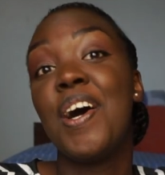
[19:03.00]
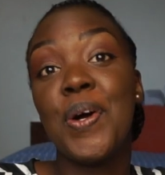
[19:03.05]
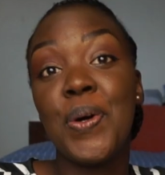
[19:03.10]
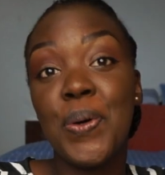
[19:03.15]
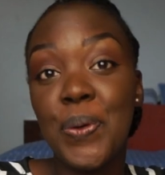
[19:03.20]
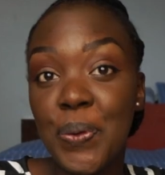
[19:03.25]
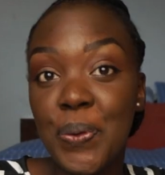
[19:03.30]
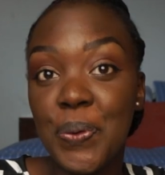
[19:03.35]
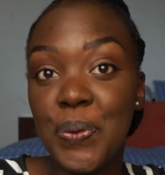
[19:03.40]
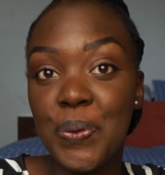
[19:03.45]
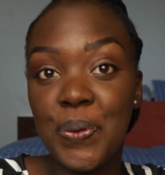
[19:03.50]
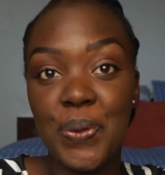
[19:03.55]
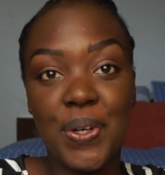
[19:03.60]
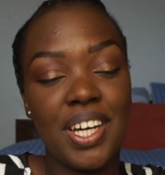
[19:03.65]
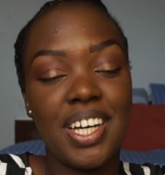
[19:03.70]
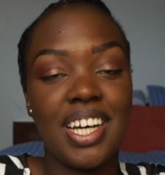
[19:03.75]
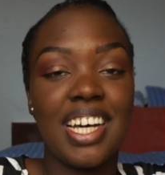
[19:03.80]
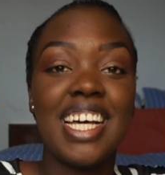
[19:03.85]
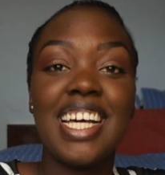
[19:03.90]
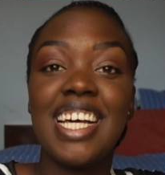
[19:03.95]
Ooh,
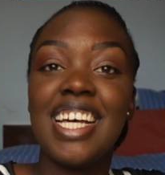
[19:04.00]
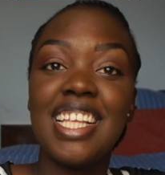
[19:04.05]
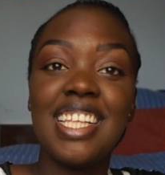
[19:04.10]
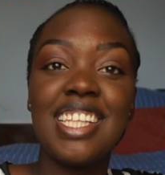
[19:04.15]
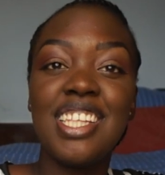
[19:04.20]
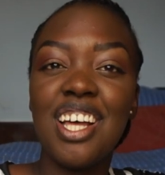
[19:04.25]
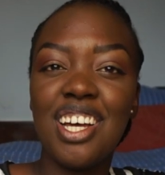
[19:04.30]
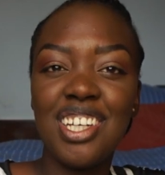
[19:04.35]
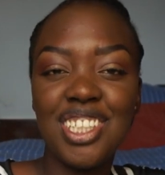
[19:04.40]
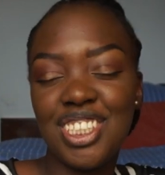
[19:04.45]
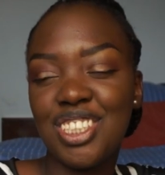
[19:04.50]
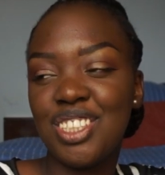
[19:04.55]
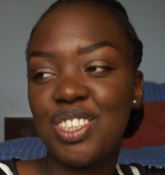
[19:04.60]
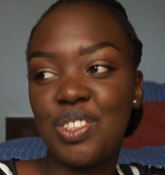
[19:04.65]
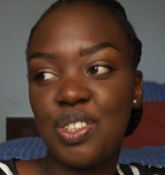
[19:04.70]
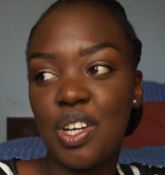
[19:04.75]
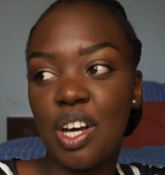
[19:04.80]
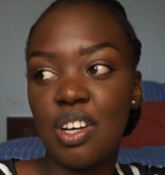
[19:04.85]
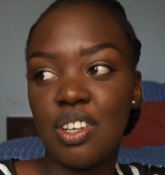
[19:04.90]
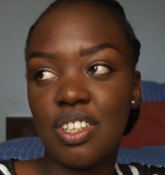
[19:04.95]
not just
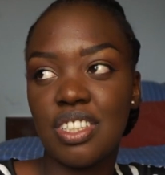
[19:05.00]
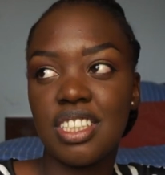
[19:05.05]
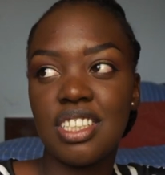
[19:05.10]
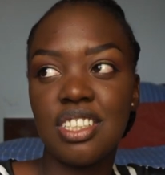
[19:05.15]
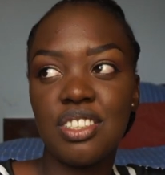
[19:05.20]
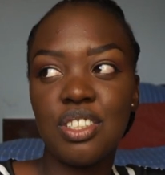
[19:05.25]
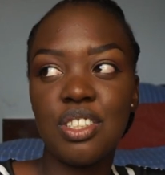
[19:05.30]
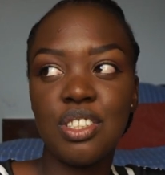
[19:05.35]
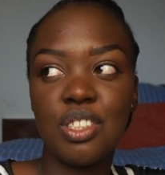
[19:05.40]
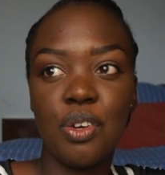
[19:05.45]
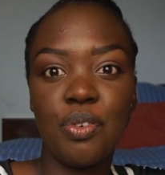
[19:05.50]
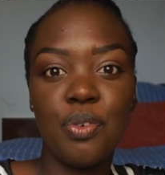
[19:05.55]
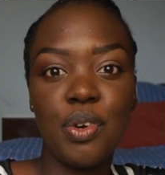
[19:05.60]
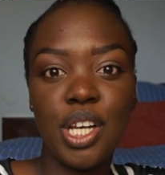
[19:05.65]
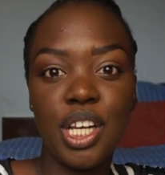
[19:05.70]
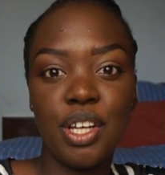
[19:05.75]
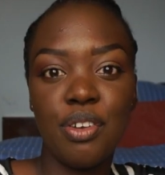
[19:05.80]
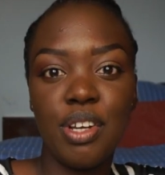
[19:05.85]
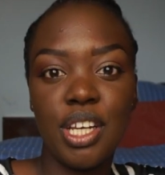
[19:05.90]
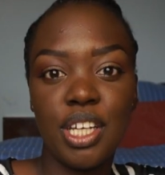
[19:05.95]
struggles, there's also
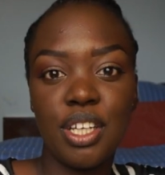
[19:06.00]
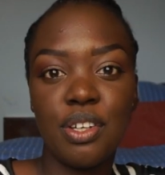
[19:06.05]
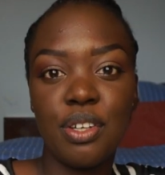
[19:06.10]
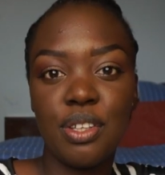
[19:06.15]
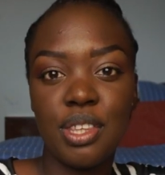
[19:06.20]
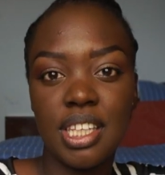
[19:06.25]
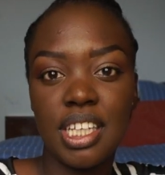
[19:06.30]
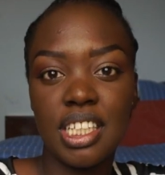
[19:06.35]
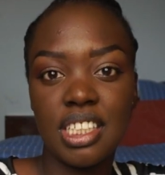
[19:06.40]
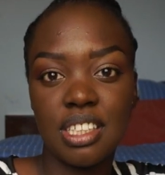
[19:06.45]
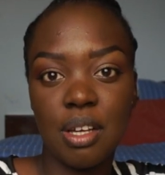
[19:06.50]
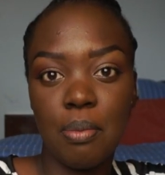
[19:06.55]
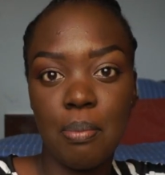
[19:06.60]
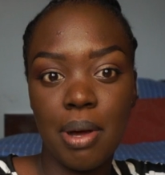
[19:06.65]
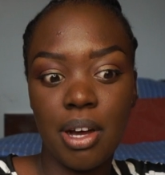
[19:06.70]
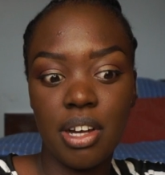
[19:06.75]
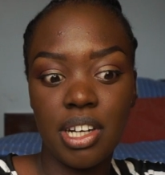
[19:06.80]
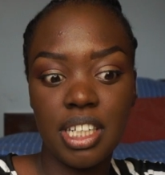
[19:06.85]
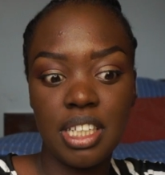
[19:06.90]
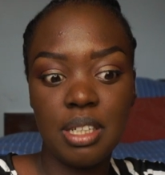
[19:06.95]
really good things
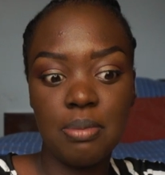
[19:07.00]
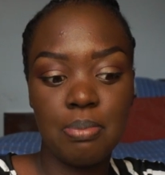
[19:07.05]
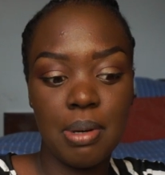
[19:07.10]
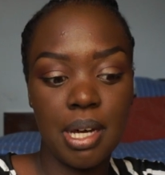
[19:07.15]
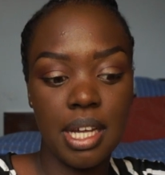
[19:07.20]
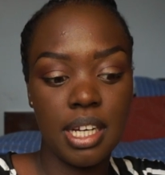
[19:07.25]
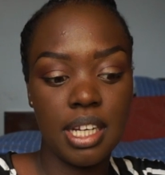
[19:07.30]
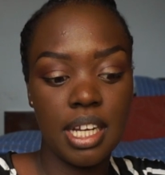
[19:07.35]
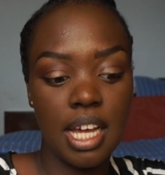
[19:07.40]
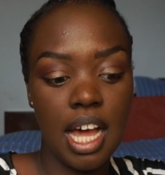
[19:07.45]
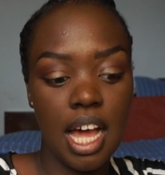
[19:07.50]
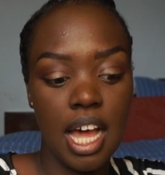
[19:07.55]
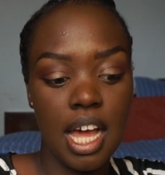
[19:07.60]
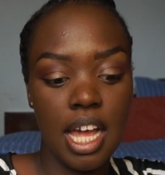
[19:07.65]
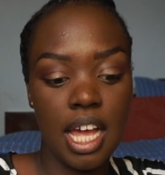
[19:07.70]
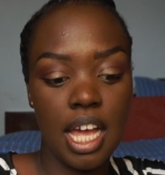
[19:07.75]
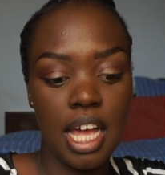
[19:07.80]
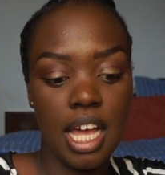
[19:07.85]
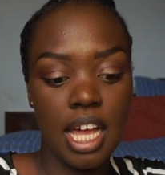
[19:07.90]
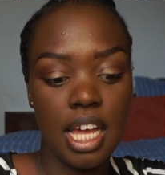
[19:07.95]
about it, but
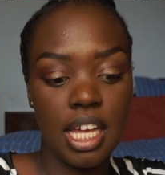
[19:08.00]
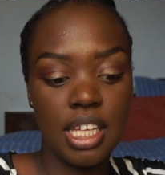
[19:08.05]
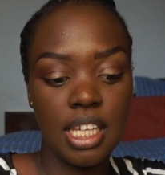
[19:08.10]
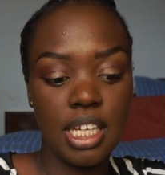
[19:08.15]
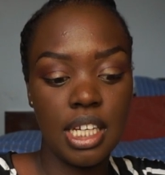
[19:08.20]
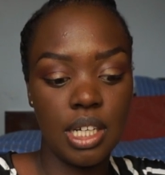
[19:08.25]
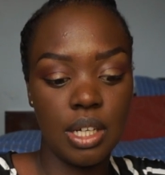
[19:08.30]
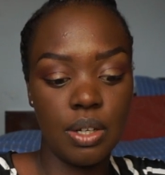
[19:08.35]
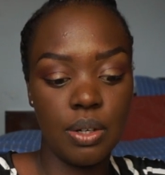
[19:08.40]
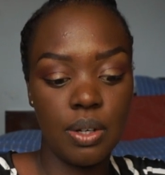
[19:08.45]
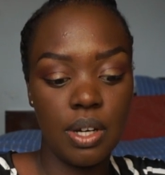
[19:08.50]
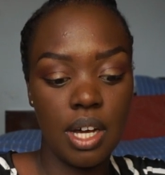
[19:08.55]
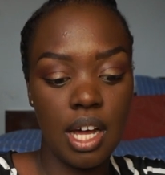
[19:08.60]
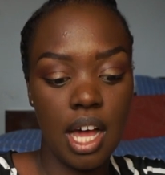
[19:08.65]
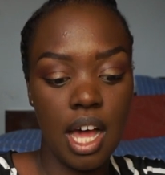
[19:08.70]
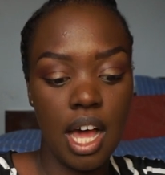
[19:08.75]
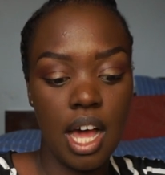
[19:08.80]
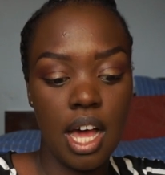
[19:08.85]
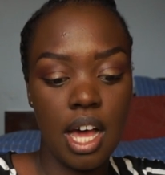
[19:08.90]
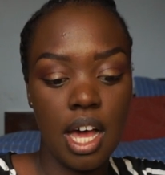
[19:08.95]
I
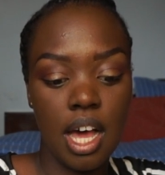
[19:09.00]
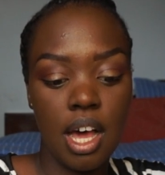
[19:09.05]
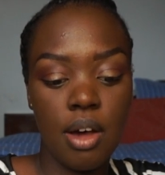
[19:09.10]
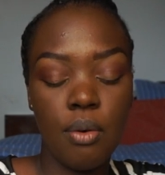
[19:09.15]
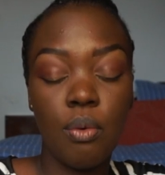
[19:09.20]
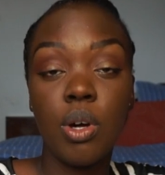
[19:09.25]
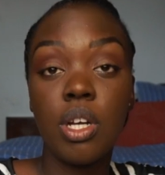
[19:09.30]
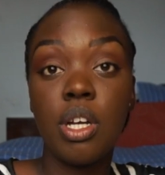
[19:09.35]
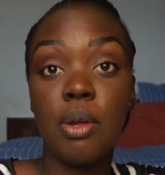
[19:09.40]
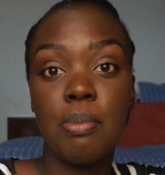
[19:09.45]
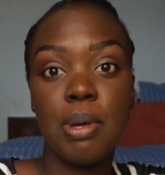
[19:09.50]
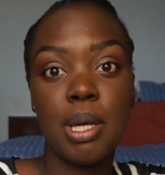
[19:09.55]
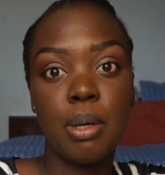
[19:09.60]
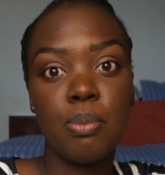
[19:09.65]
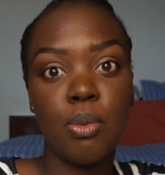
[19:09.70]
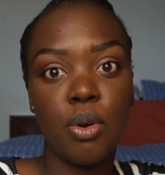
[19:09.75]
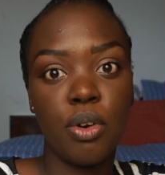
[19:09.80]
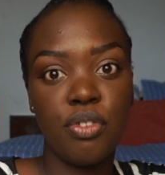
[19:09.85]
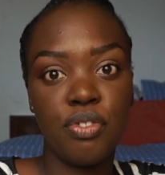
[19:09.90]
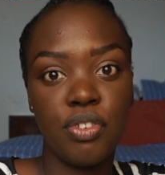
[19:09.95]
want to make
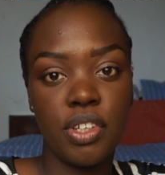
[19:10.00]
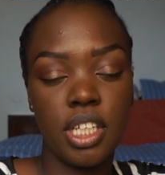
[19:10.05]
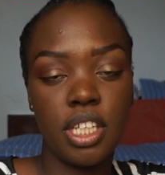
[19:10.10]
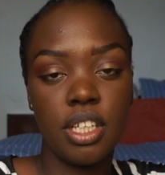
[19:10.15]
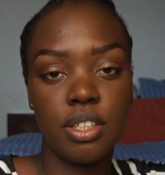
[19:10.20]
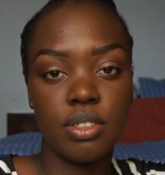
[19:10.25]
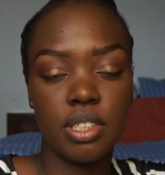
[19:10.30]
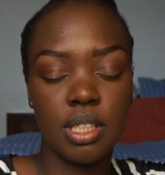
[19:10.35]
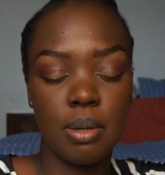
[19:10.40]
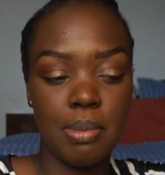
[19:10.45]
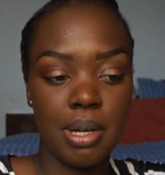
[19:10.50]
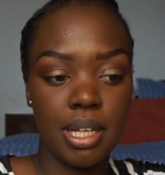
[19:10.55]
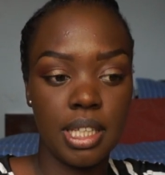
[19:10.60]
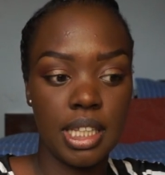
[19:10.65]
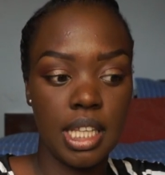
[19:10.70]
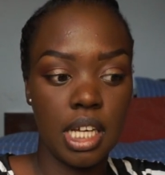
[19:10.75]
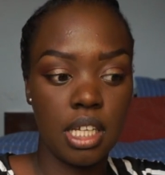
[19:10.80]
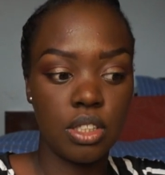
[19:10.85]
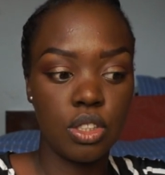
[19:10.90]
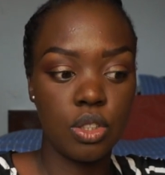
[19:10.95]
more videos about
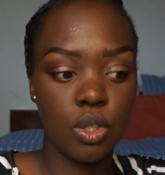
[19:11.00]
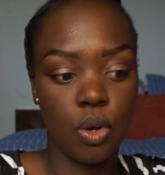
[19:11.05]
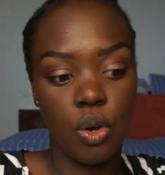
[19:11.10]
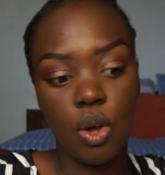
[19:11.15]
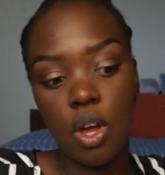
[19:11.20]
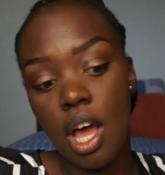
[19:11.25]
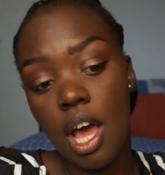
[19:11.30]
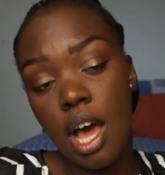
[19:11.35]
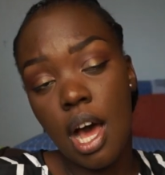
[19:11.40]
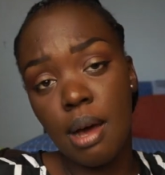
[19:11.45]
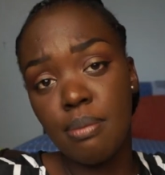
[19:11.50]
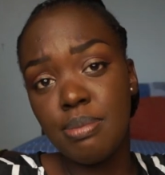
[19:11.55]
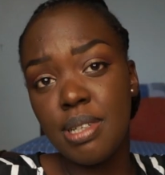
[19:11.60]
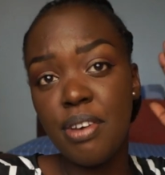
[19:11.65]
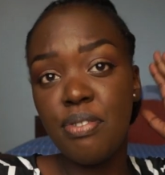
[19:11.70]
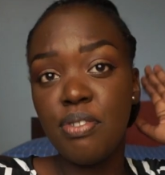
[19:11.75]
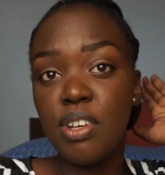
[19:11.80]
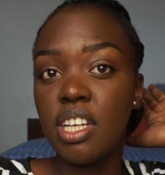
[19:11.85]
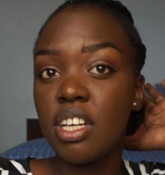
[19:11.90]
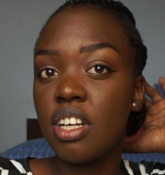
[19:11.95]
that. So I'm
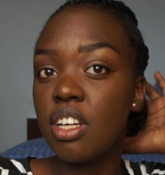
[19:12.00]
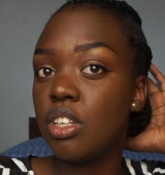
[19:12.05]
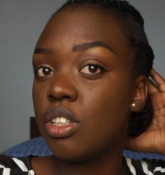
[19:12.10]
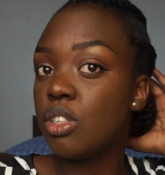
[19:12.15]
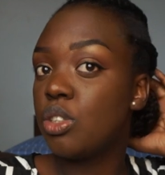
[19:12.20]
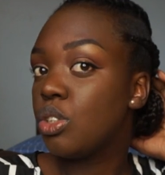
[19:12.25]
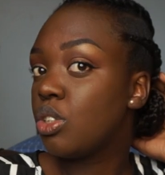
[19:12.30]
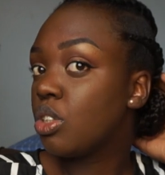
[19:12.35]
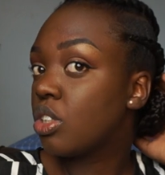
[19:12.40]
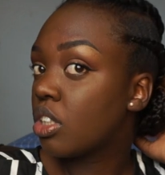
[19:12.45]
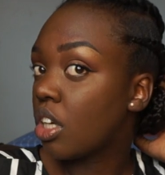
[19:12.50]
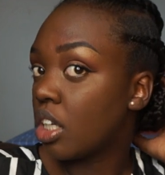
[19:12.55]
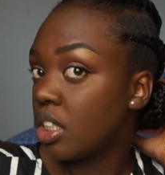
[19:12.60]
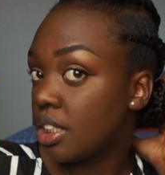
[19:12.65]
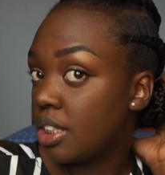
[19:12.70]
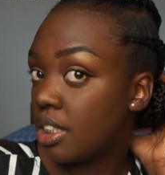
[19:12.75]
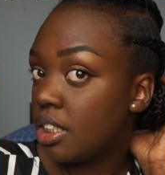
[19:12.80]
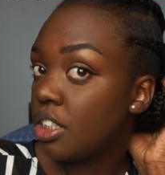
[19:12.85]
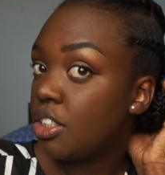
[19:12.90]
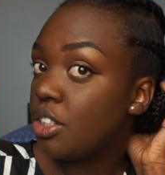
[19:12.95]
definitely gonna
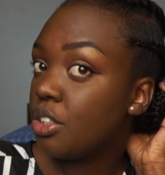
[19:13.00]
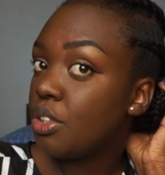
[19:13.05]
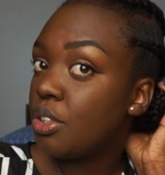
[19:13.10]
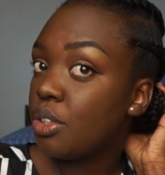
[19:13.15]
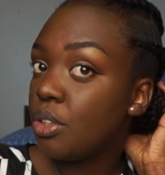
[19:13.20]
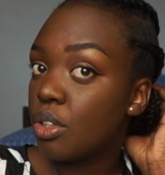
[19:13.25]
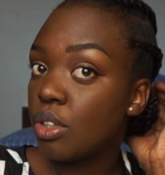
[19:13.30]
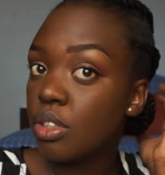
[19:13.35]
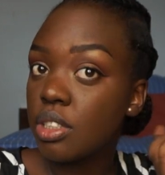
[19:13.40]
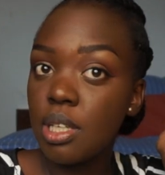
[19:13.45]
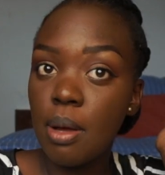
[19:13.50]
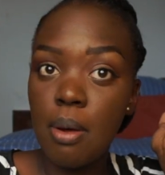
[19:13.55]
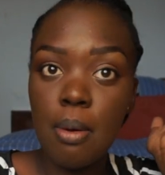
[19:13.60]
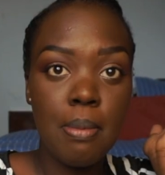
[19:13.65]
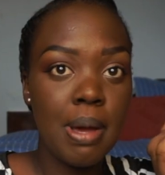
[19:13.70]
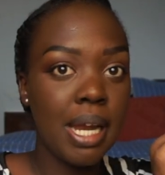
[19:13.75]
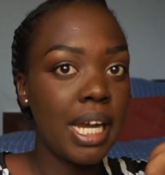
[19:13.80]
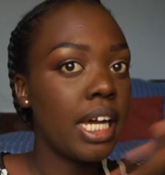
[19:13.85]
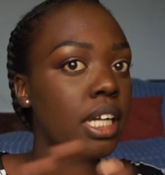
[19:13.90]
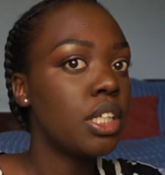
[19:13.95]
continue some of
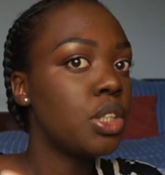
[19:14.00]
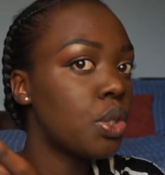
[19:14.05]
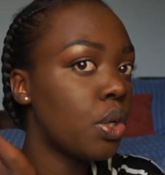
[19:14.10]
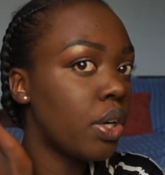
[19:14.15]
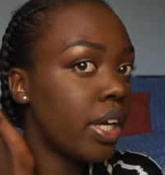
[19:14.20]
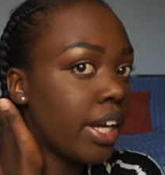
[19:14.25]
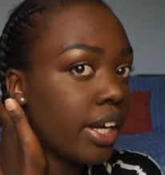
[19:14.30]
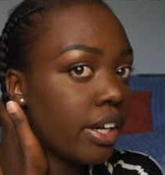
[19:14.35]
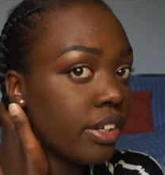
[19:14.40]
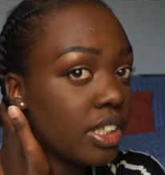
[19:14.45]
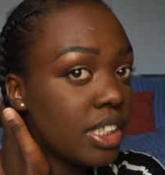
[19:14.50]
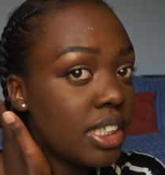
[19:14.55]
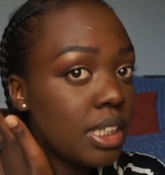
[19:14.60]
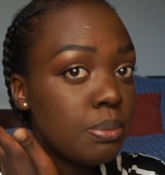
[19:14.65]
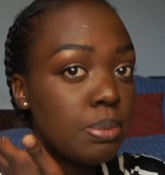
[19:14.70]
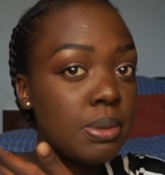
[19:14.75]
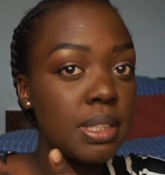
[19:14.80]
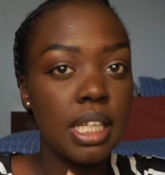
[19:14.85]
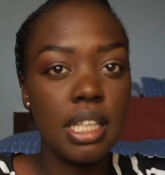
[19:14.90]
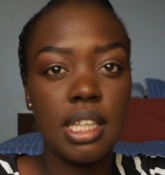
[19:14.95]
my natural hair
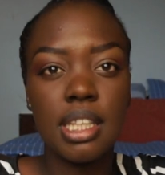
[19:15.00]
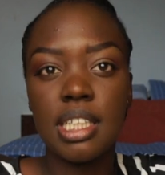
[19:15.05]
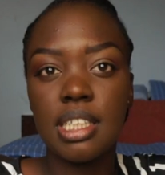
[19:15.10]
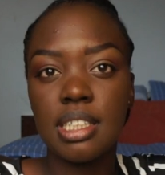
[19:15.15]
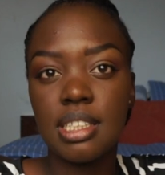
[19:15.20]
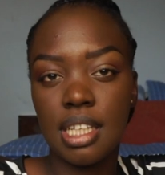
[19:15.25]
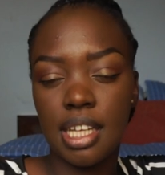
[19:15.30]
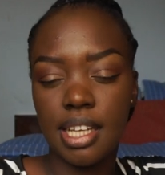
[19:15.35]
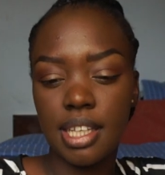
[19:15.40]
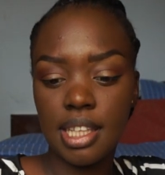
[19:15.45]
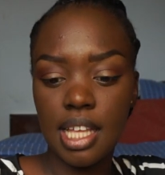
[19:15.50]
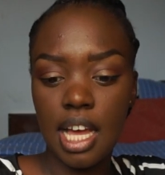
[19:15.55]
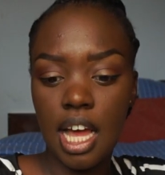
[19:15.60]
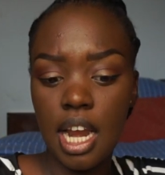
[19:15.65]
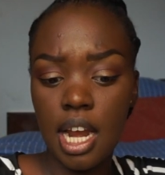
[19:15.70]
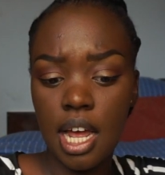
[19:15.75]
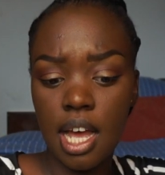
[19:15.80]
tips and things like that.